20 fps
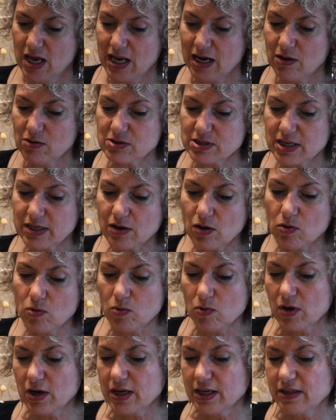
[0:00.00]
I was like,
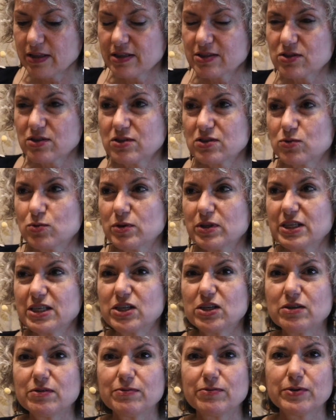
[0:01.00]
oh honey, this is really
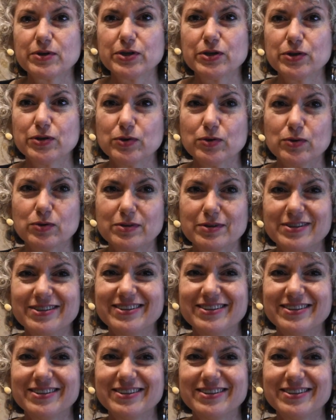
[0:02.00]
good for you.